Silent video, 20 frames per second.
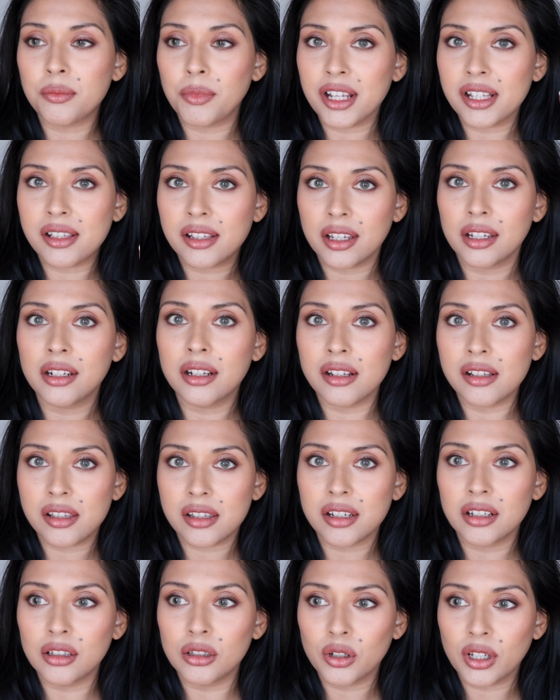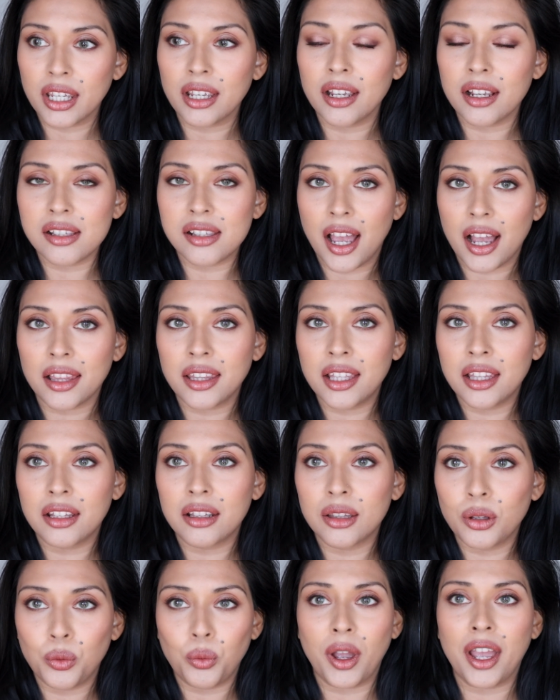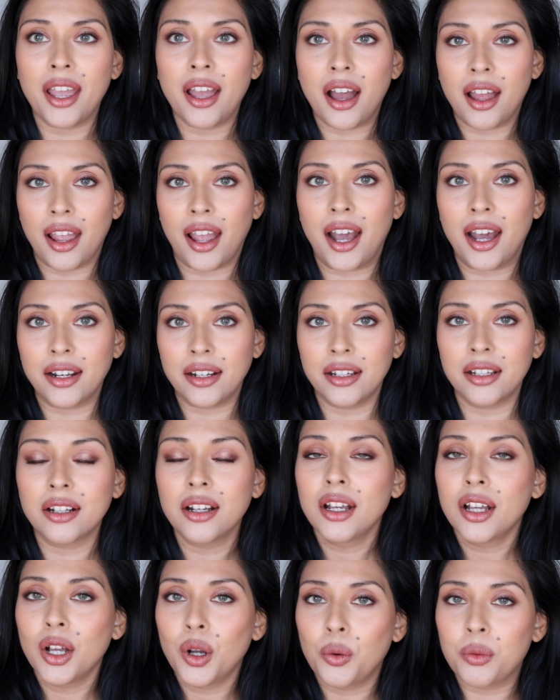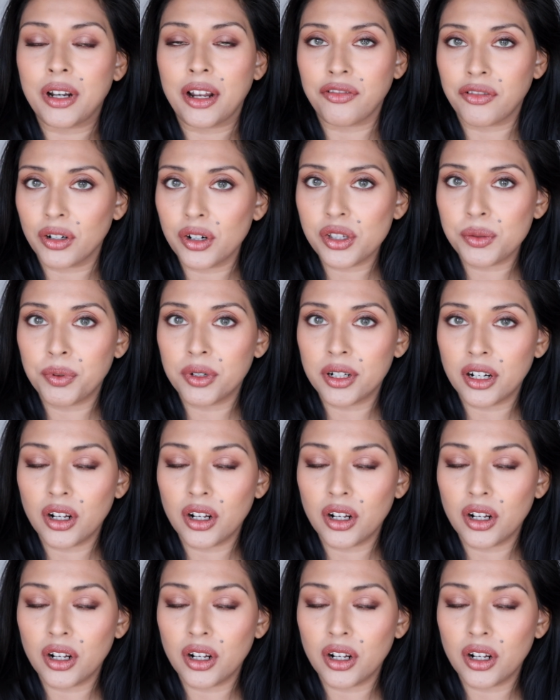My skin is still looking exactly the way I had it when I first put it